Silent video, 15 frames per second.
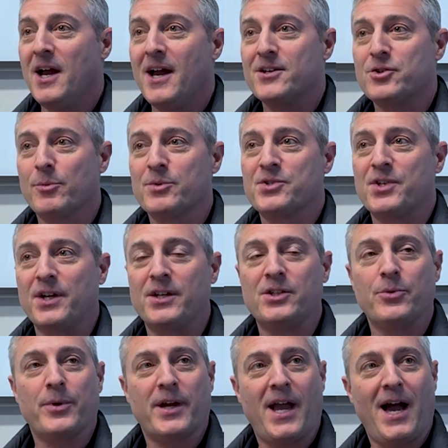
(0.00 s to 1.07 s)
It's almost like
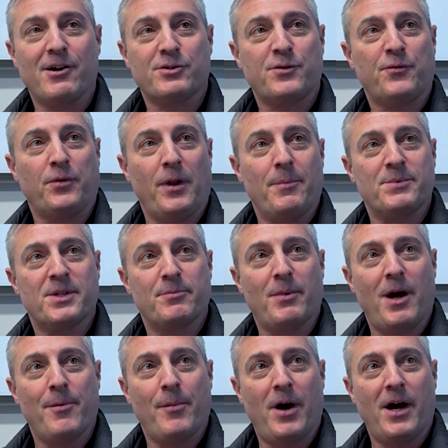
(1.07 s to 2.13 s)
doing house flips in
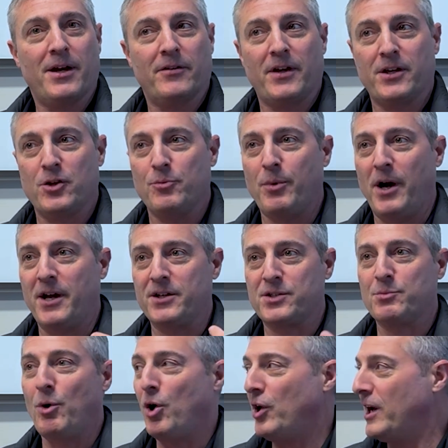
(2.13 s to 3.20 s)
my mind. Like you buy a
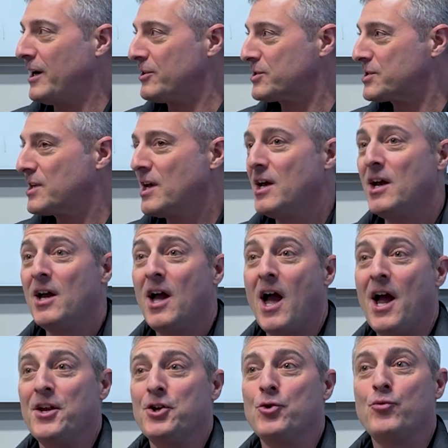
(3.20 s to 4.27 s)
small house
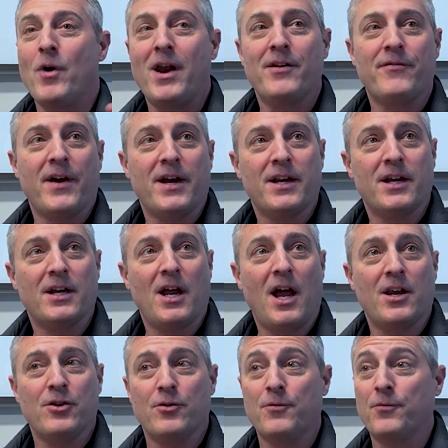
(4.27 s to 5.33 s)
and you renovate it
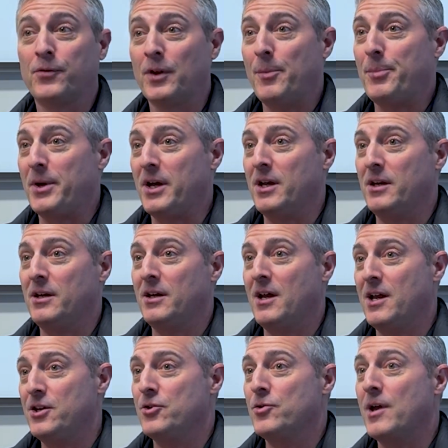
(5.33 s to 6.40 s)
and you flip it
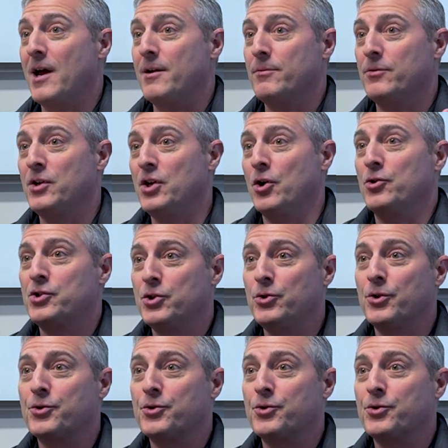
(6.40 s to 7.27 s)
and you get 2 to